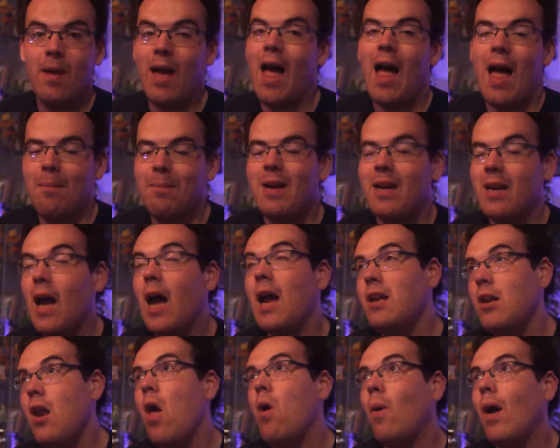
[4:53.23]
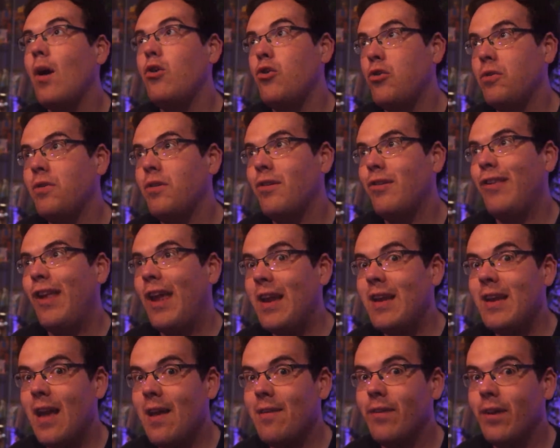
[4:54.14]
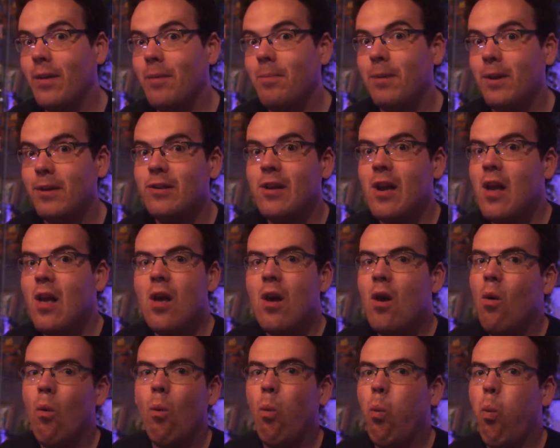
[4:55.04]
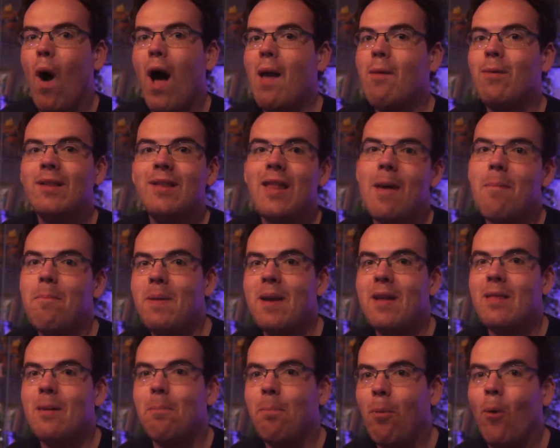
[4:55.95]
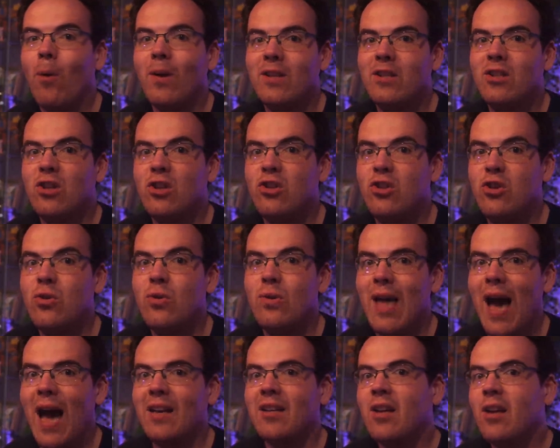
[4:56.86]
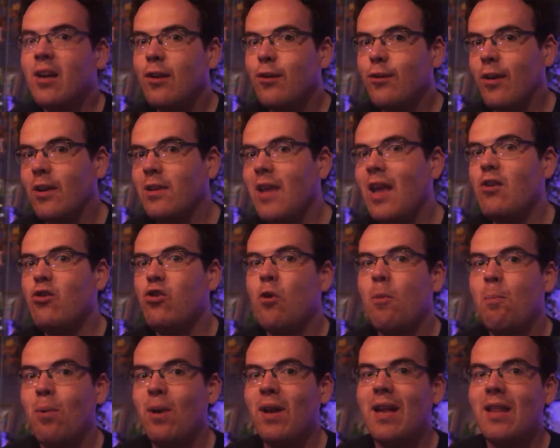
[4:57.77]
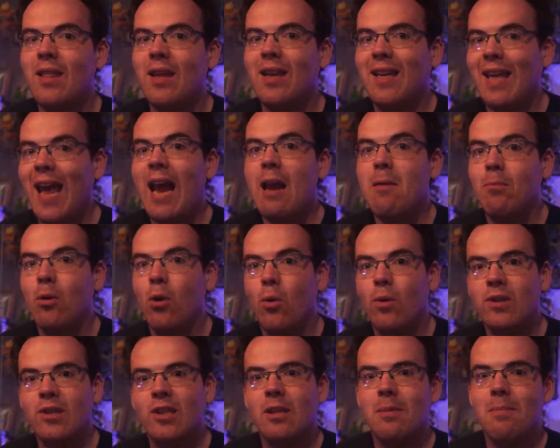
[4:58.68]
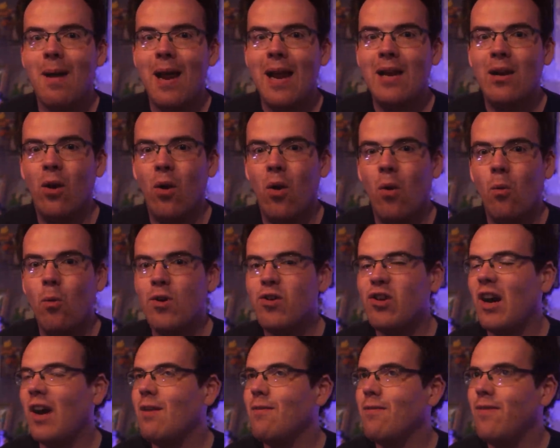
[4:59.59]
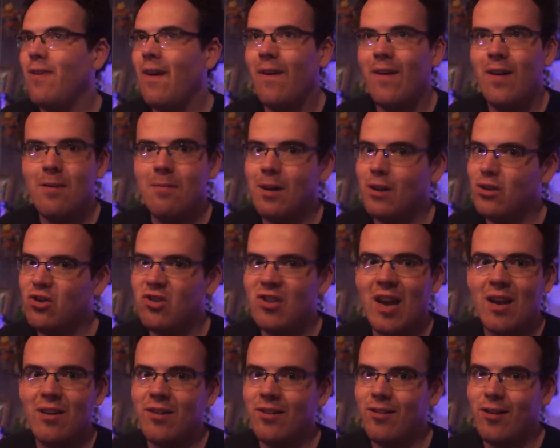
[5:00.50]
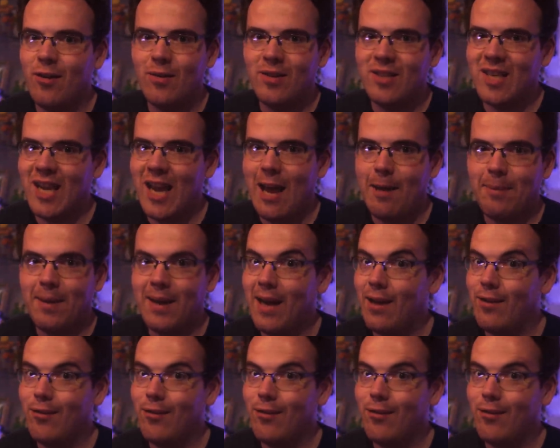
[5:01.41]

I mean, I know I shouldn't say never, but Why would there be the point to do that? So unless you're bringing the game lore into the main lore, which I very much doubt is going to happen